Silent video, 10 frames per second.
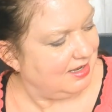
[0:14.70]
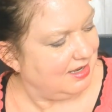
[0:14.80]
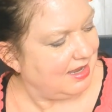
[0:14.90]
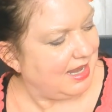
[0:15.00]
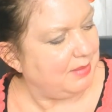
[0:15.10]

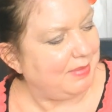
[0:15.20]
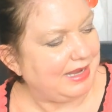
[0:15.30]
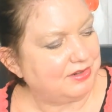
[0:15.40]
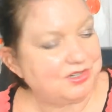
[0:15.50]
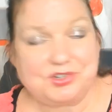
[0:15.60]
A
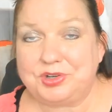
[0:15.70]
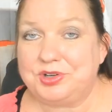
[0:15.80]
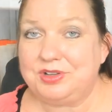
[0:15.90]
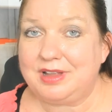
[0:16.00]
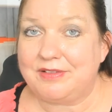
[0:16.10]
Baker's
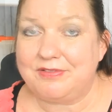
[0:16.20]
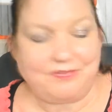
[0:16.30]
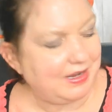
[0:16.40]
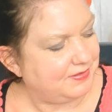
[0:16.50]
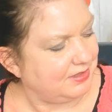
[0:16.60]
Journal of
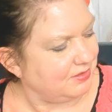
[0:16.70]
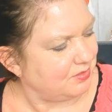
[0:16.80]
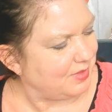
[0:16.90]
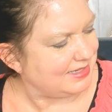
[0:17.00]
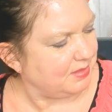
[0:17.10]
Favorite
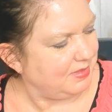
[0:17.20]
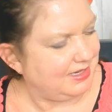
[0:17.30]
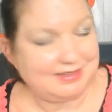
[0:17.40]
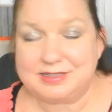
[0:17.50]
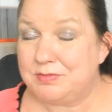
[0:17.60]

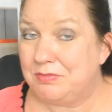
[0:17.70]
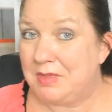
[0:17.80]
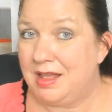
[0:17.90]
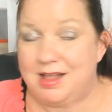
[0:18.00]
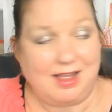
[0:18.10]
Recipes.
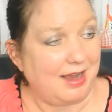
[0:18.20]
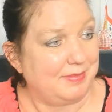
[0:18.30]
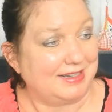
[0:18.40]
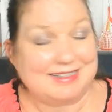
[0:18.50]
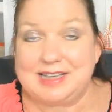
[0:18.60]
I'm
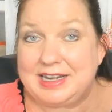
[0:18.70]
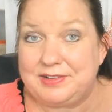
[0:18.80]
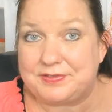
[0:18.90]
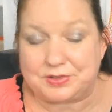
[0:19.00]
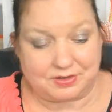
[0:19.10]
excited
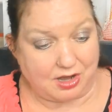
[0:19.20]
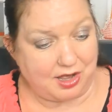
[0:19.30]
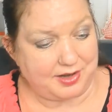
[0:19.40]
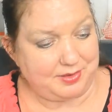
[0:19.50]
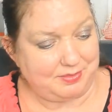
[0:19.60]
for
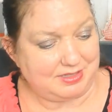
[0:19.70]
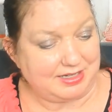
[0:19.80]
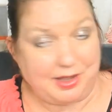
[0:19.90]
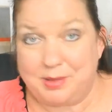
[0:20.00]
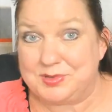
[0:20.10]
autumn to
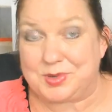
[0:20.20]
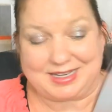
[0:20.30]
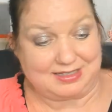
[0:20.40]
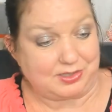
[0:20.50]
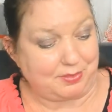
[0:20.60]
come so I
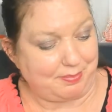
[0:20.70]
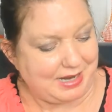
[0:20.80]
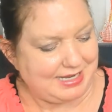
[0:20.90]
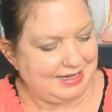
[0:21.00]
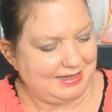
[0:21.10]
can start
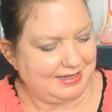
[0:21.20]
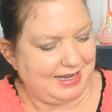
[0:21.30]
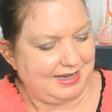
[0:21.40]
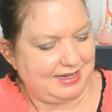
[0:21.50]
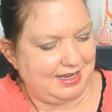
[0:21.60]
baking
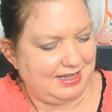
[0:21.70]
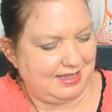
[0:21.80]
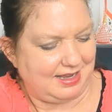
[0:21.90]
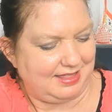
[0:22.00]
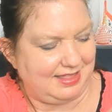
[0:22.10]
again.
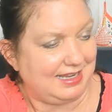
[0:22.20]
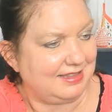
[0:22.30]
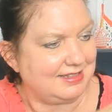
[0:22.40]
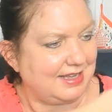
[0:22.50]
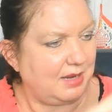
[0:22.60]
I think
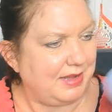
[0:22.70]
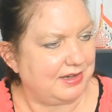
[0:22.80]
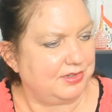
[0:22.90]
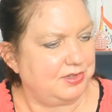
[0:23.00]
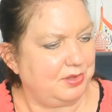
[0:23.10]
this came out
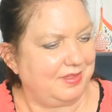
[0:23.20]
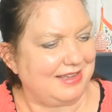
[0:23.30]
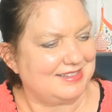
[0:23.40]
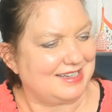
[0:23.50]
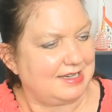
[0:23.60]
in
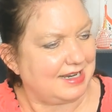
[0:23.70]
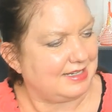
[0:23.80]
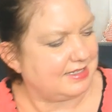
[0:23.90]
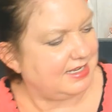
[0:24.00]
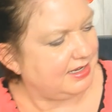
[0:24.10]

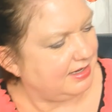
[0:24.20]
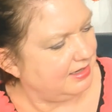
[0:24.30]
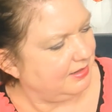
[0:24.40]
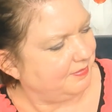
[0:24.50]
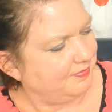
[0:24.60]
2019.
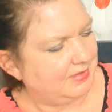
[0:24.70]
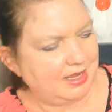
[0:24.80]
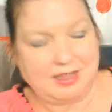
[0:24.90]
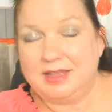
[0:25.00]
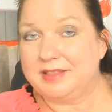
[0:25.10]

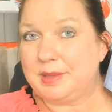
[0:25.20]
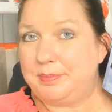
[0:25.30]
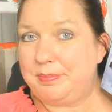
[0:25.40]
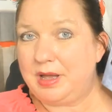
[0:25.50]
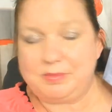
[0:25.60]
The
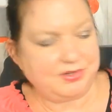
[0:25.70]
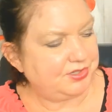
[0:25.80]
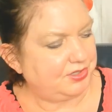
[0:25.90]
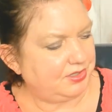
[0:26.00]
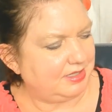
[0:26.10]

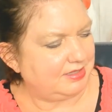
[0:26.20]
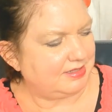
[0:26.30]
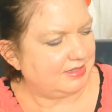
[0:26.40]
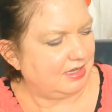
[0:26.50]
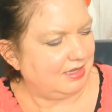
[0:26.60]
publisher
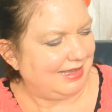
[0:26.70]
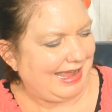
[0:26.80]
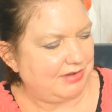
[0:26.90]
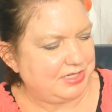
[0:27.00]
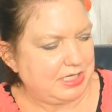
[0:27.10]
is
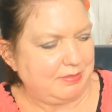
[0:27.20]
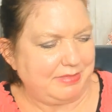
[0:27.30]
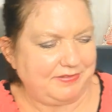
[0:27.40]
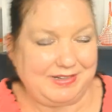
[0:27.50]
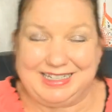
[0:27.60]
Houghton
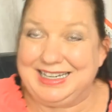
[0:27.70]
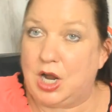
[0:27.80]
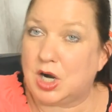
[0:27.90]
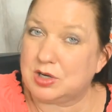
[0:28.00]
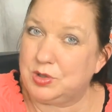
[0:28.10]
Mifflin
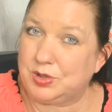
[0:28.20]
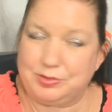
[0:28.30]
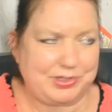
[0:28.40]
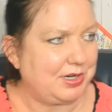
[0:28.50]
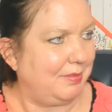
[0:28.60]
Harcourt,
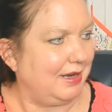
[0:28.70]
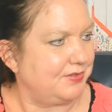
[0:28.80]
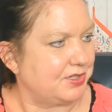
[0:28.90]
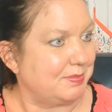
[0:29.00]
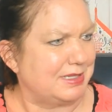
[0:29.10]
which I may have
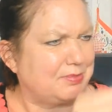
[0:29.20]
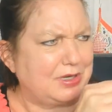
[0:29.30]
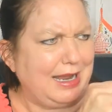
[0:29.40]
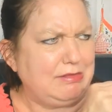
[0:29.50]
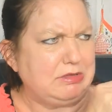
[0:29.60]
just
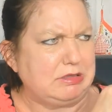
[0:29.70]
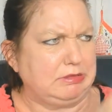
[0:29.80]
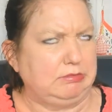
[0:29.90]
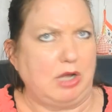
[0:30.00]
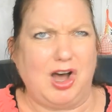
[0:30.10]
mispronounced.
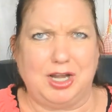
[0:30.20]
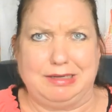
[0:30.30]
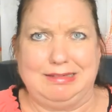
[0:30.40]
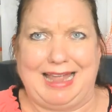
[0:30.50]
Houghton.